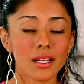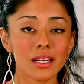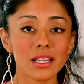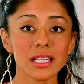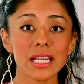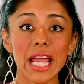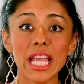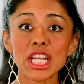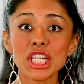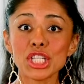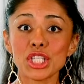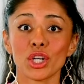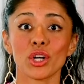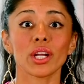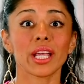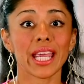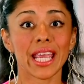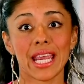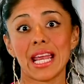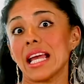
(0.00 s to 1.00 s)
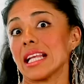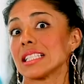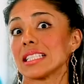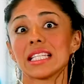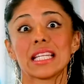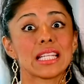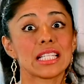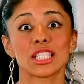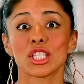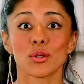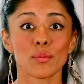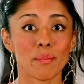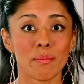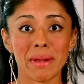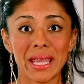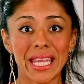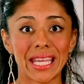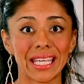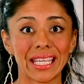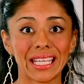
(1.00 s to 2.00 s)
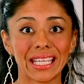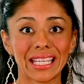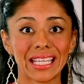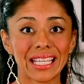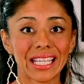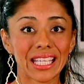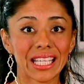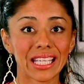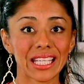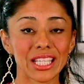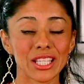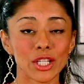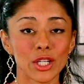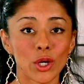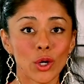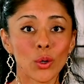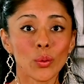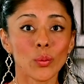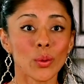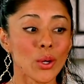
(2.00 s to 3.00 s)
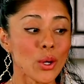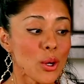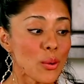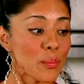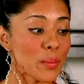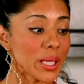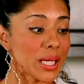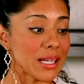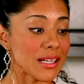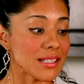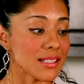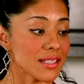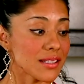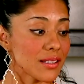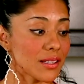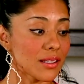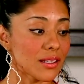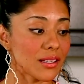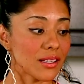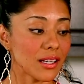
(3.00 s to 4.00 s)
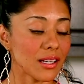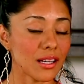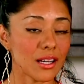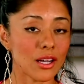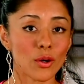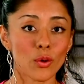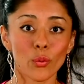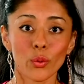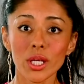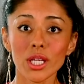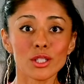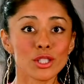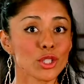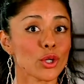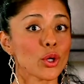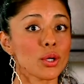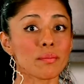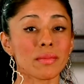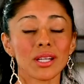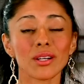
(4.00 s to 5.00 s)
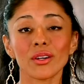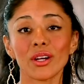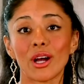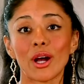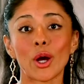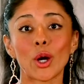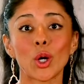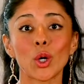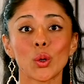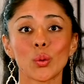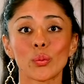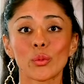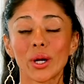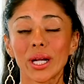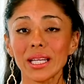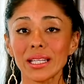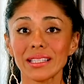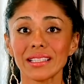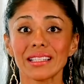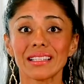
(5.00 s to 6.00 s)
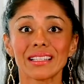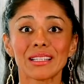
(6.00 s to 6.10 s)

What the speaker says: nature candy to me, because we enjoy milk at home, right?